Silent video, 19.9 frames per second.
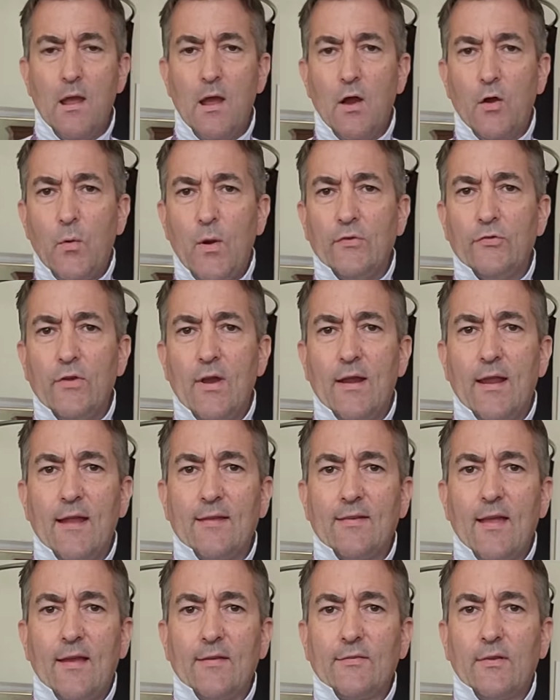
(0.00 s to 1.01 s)
question I
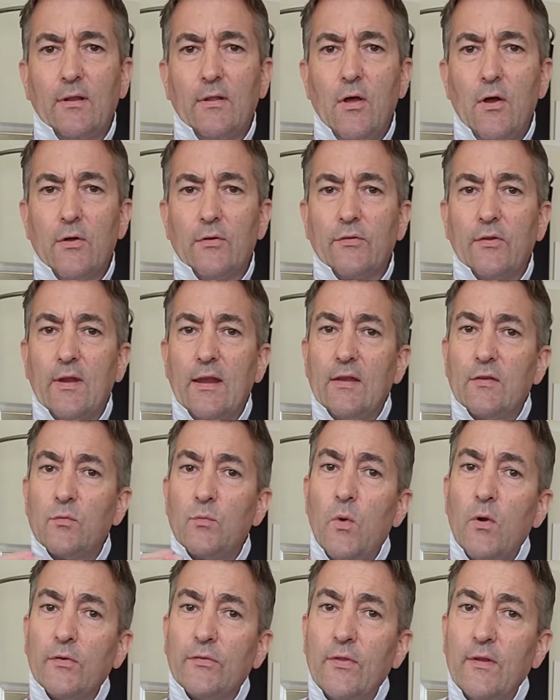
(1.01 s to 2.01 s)
get asked a lot is
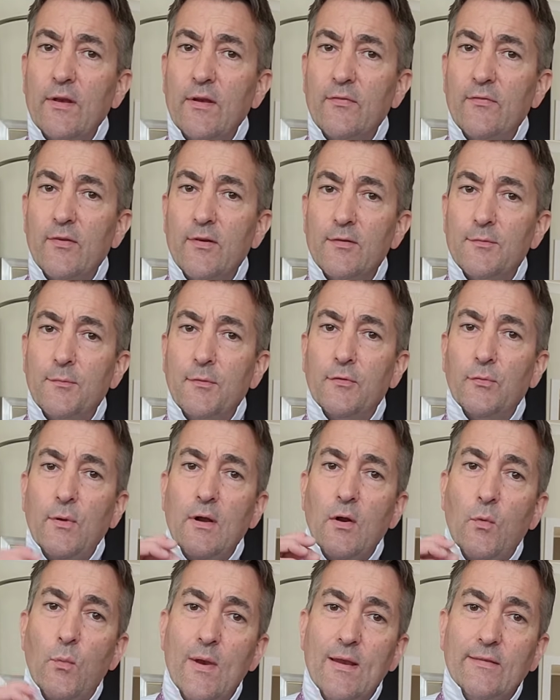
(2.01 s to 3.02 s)
what's the difference
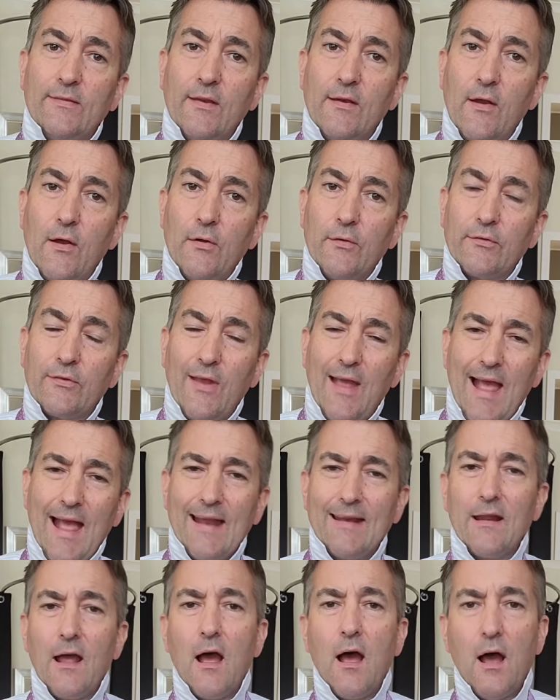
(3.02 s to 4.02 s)
between a Windsor knot
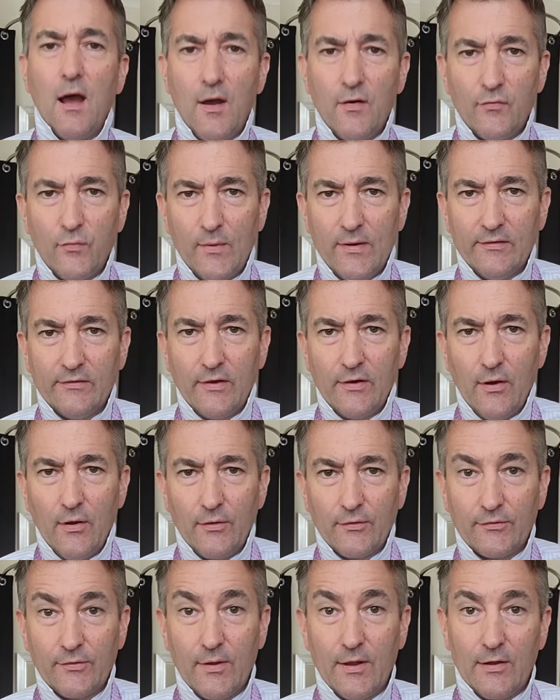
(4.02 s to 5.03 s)
and a half-Windsor
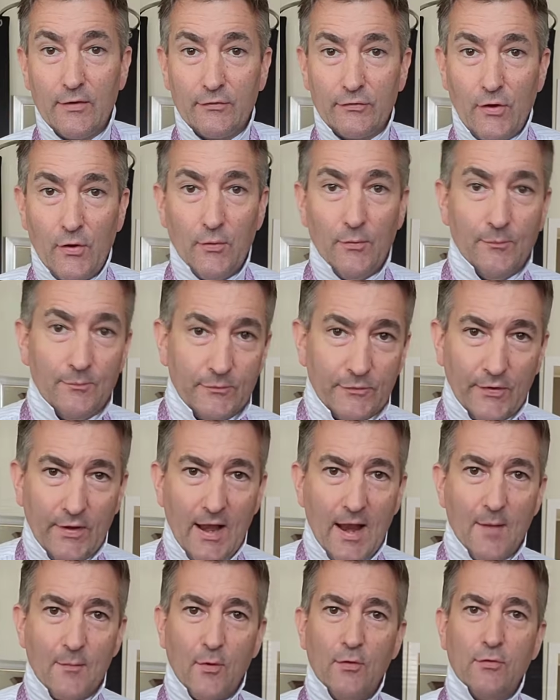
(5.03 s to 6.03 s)
knot? So today
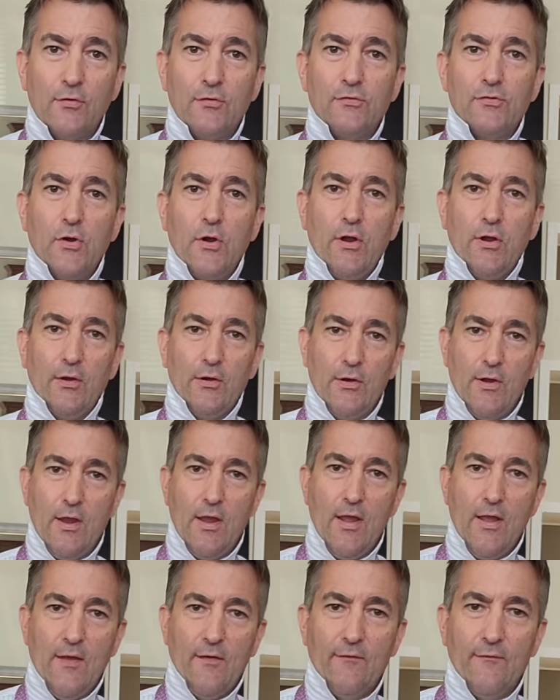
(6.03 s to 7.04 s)
I'm going to show you.
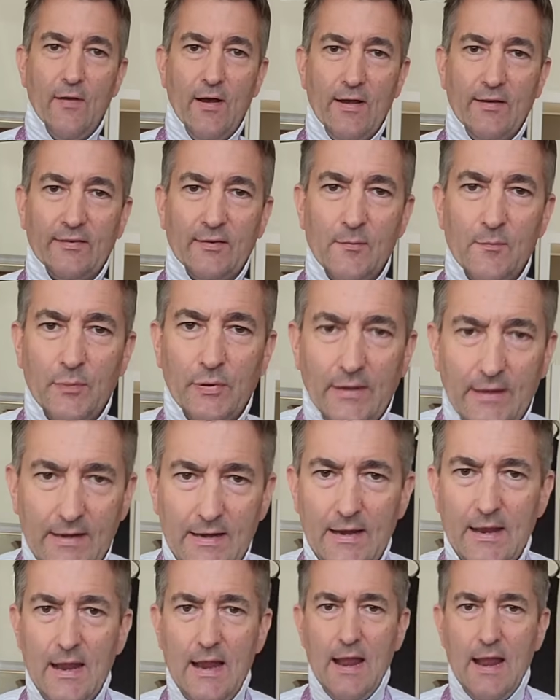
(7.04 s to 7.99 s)
Very simply,